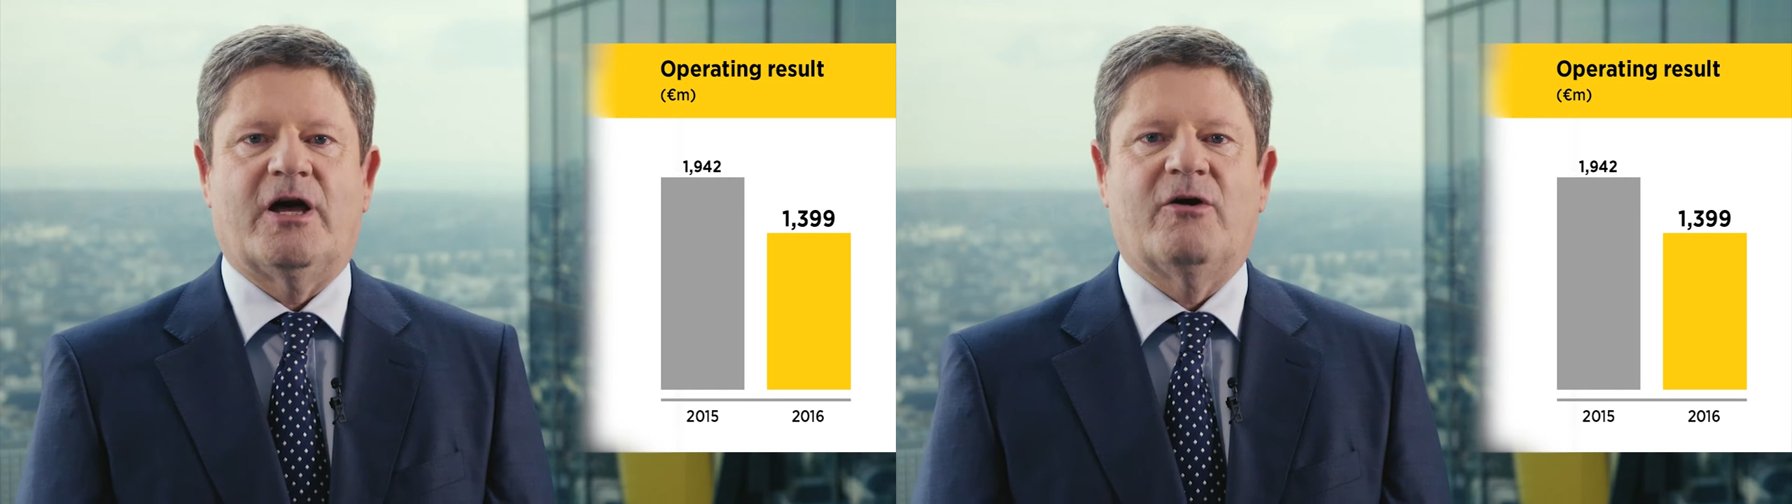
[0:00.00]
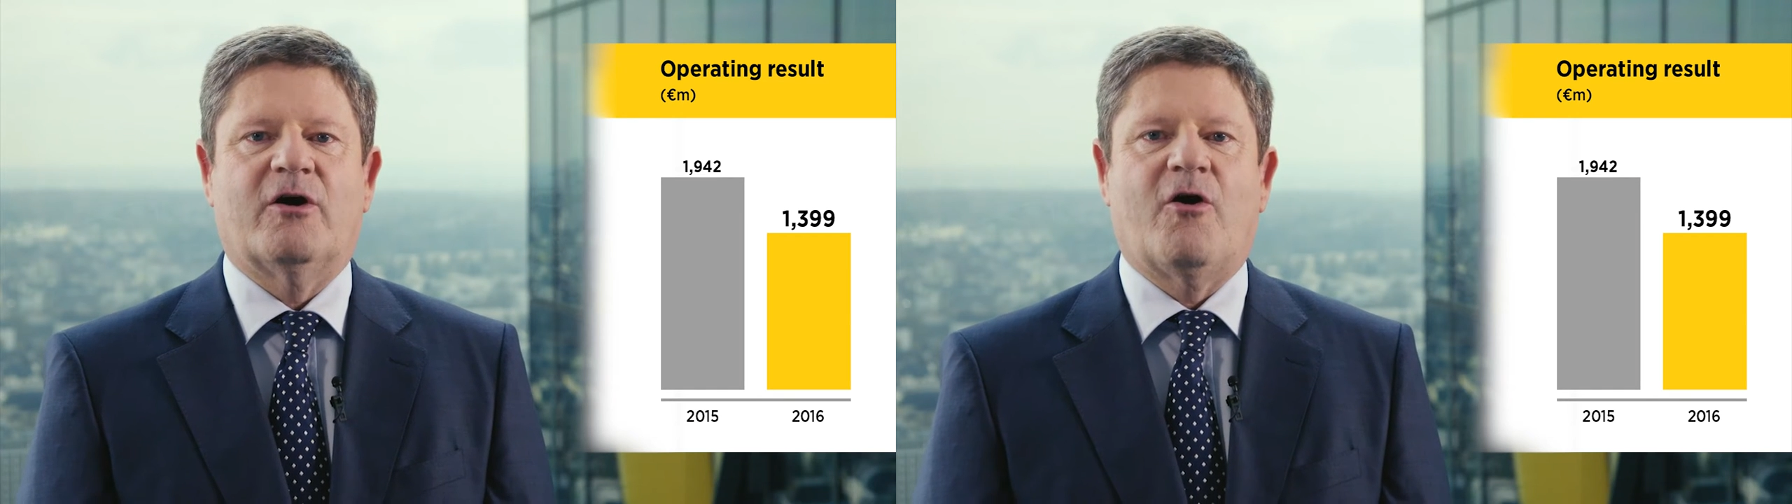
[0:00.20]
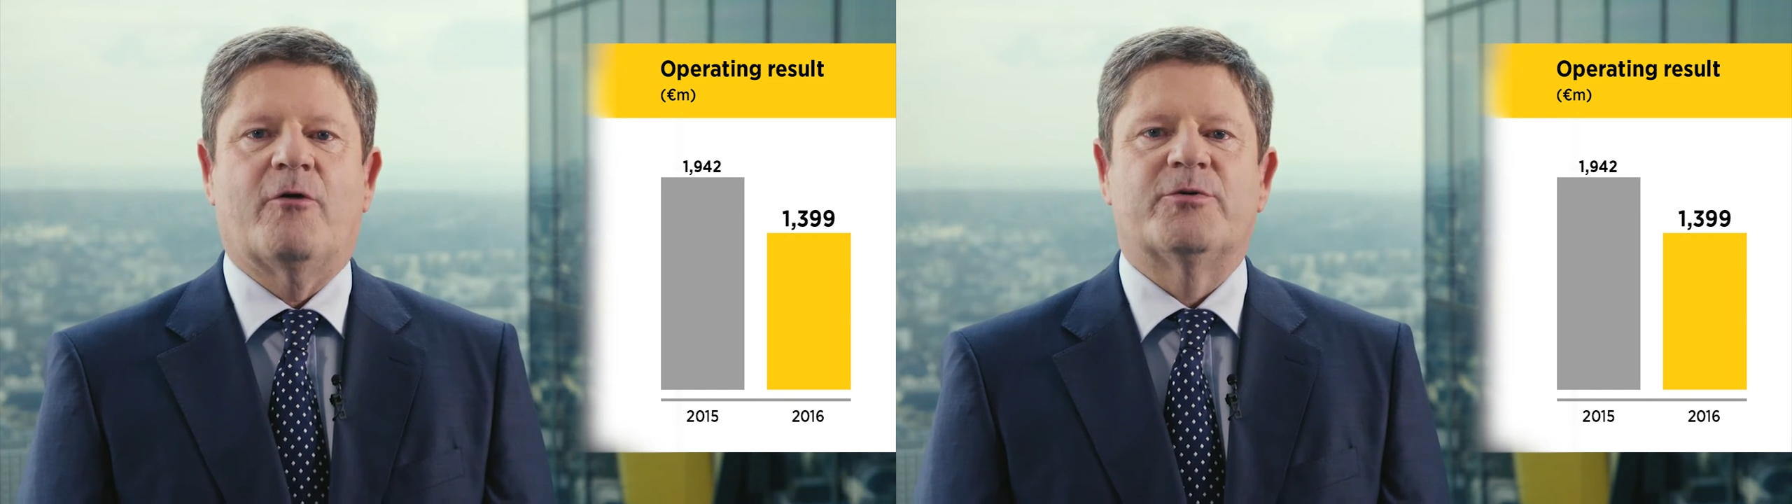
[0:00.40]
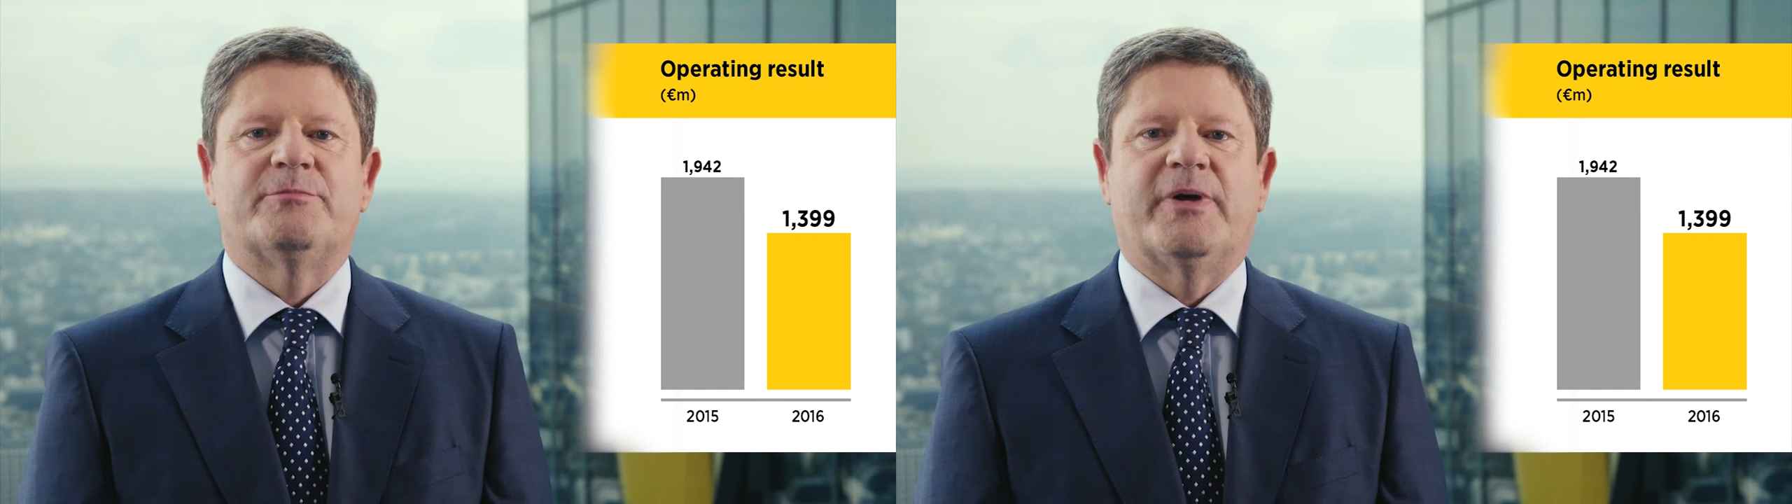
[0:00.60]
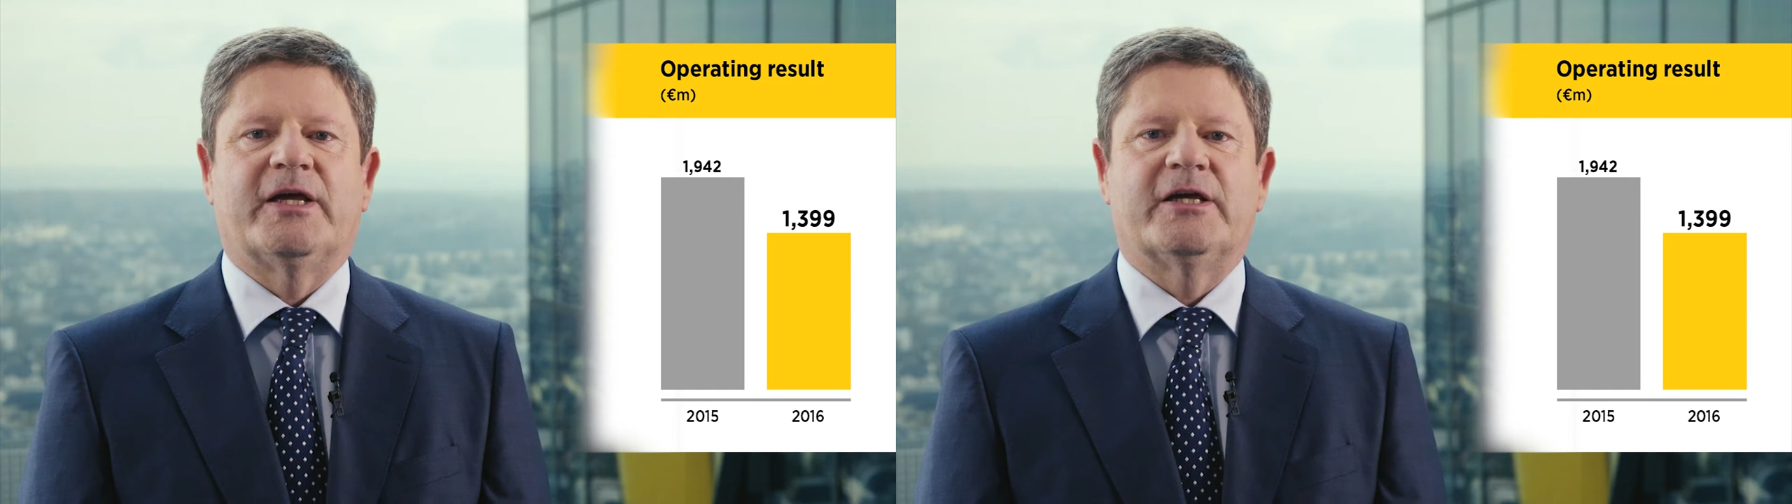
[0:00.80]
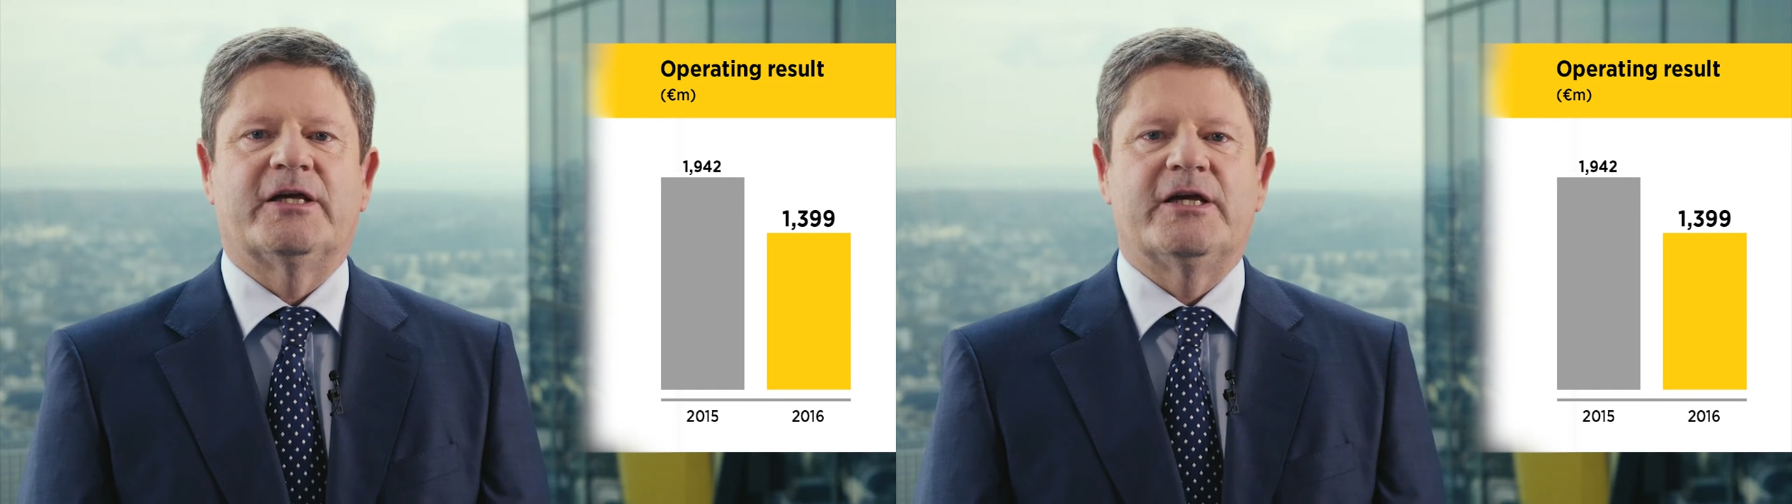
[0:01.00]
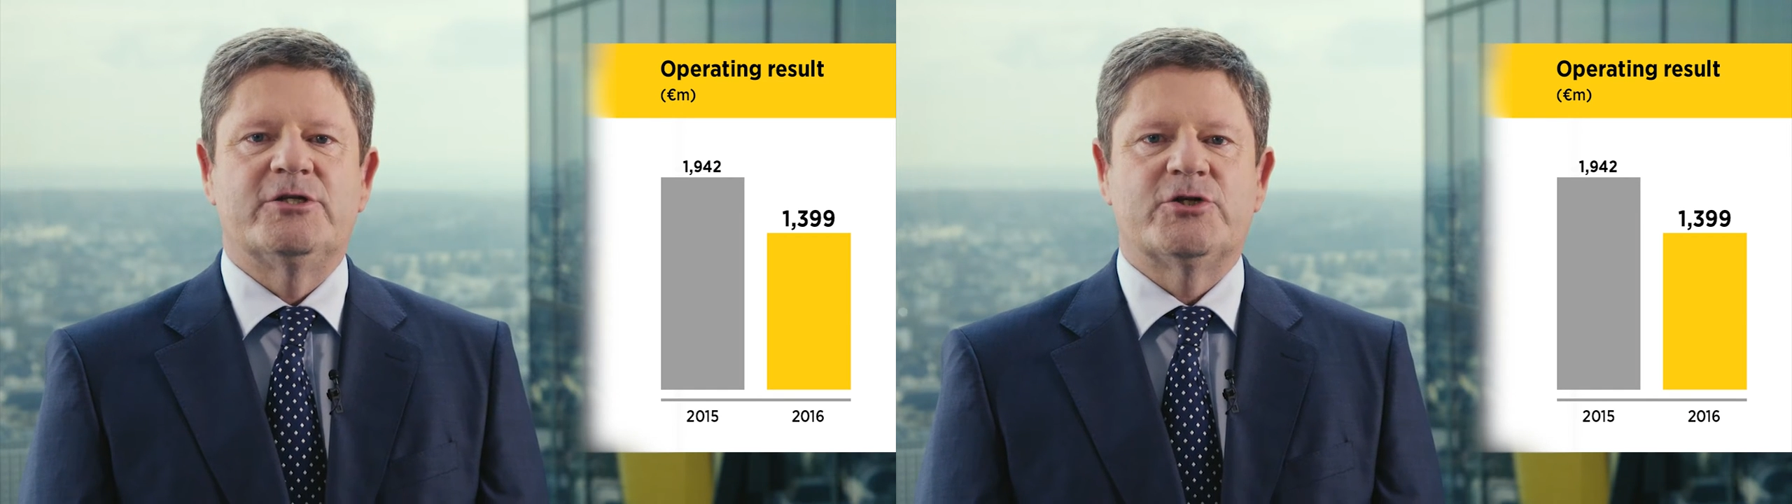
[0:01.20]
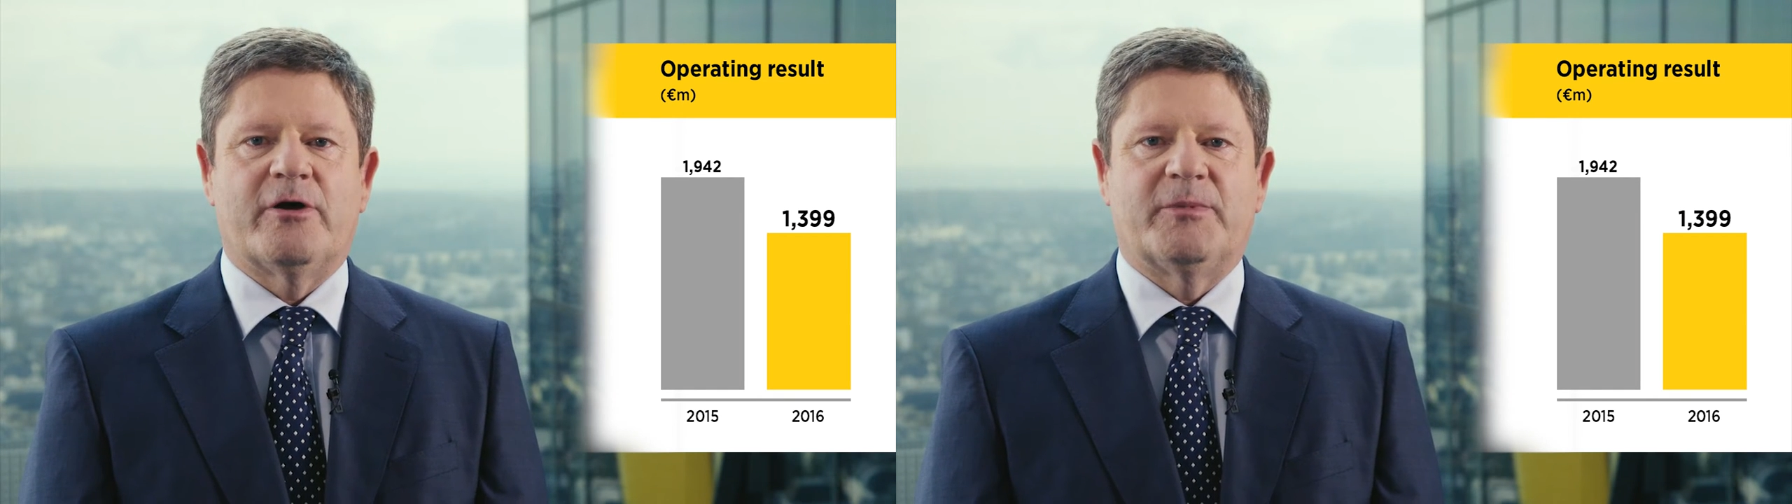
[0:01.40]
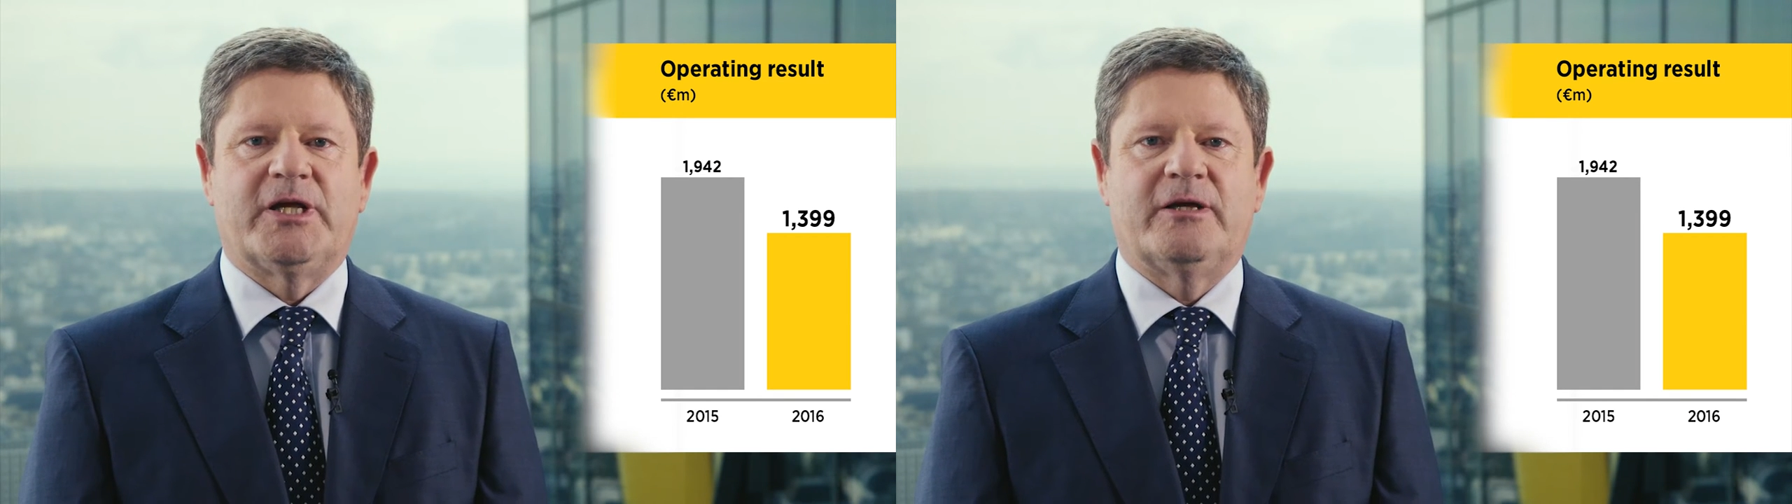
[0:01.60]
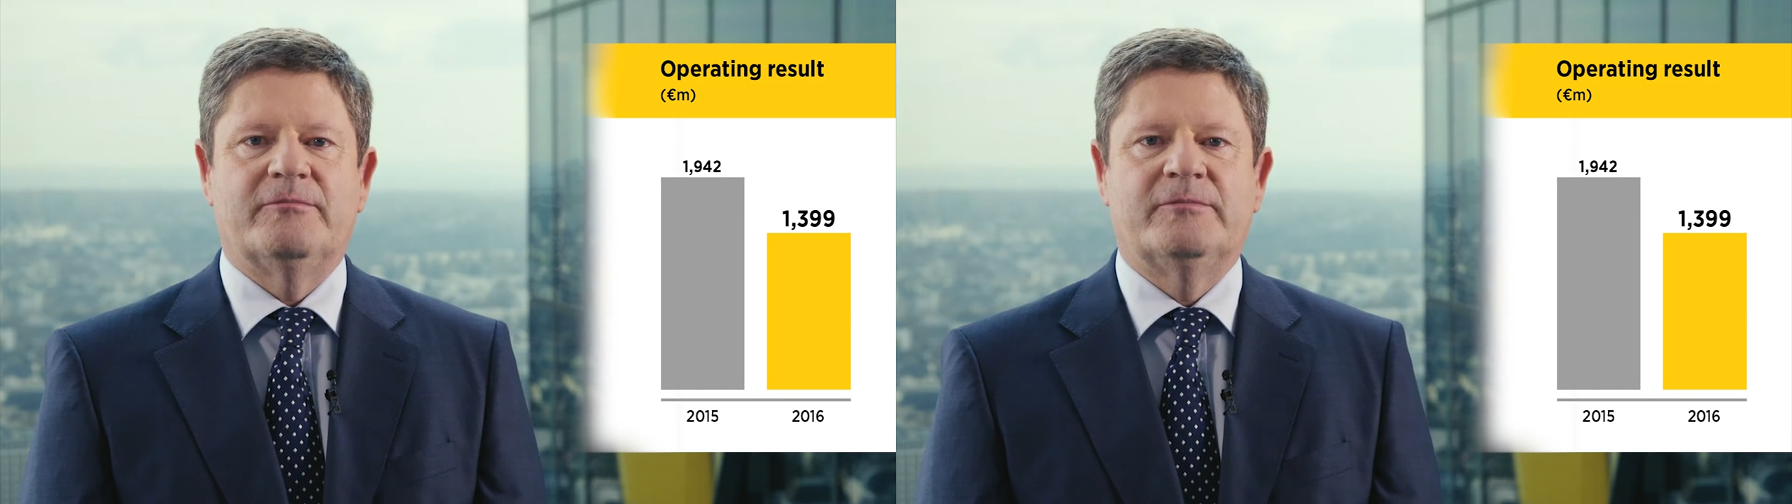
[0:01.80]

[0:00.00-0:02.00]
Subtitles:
our corporate banking in Germany.